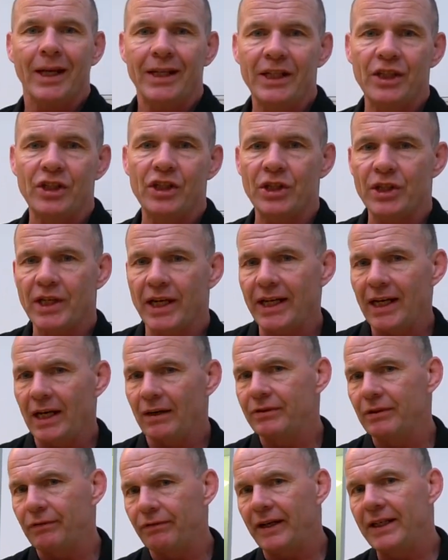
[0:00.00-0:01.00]
You just kind of
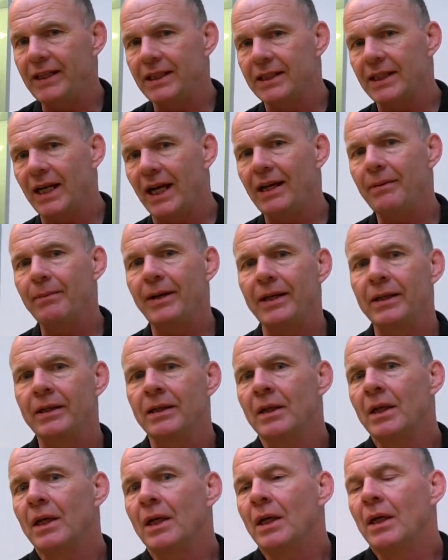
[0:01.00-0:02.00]
have to find the
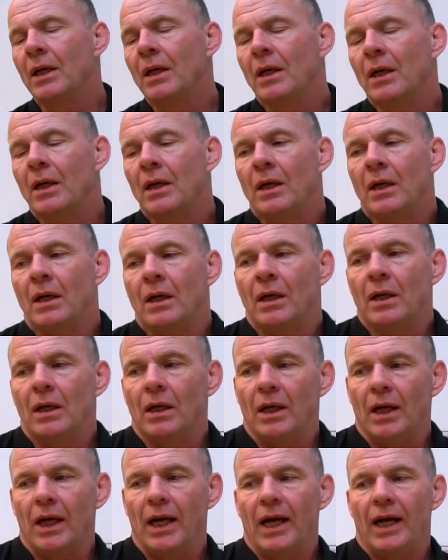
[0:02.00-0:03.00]
timing
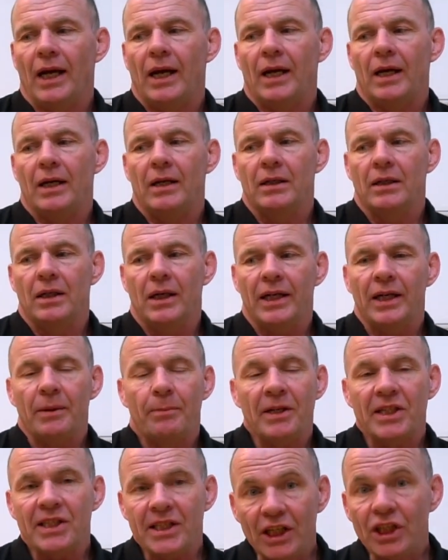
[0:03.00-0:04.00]
and the
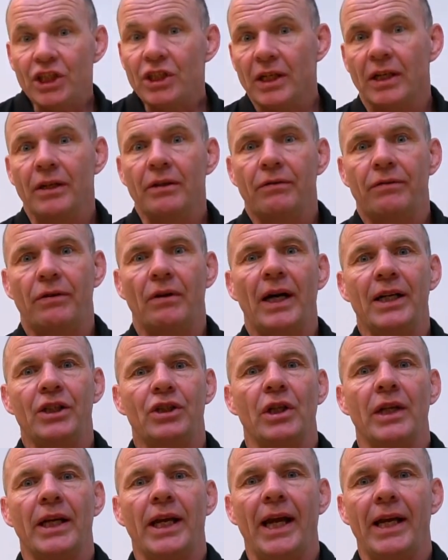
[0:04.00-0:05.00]
positioning for
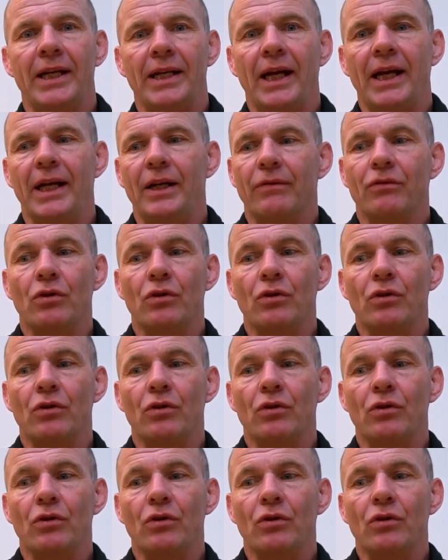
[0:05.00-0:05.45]
actually getting that in.